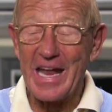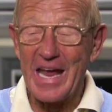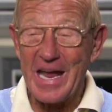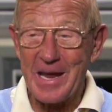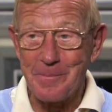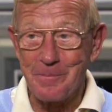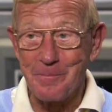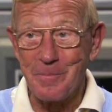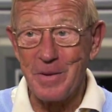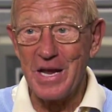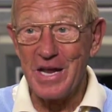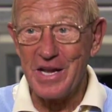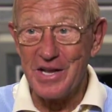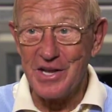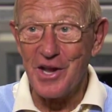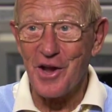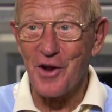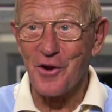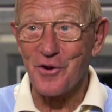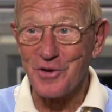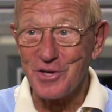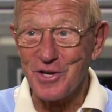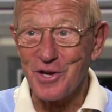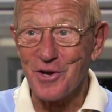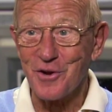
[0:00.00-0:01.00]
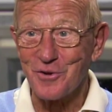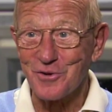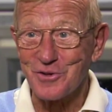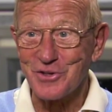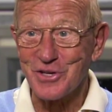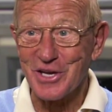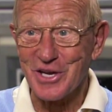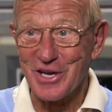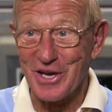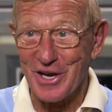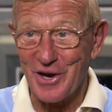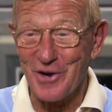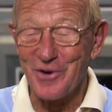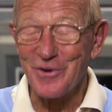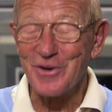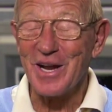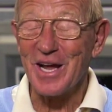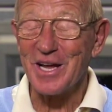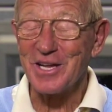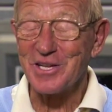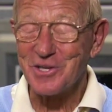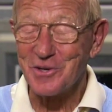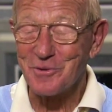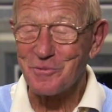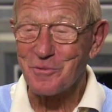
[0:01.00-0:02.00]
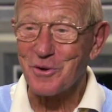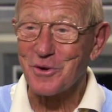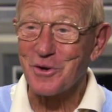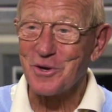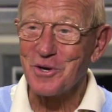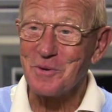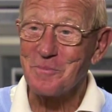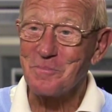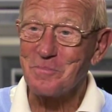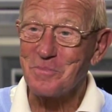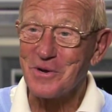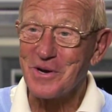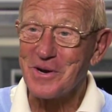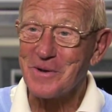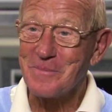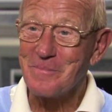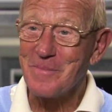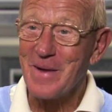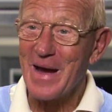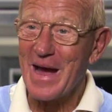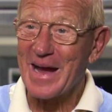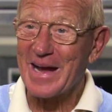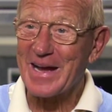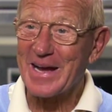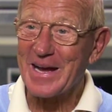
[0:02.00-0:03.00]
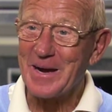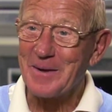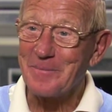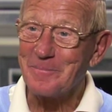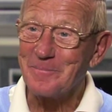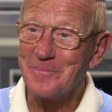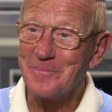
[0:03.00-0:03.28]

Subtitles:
had been there years ago, and I said, we're going to put it back up.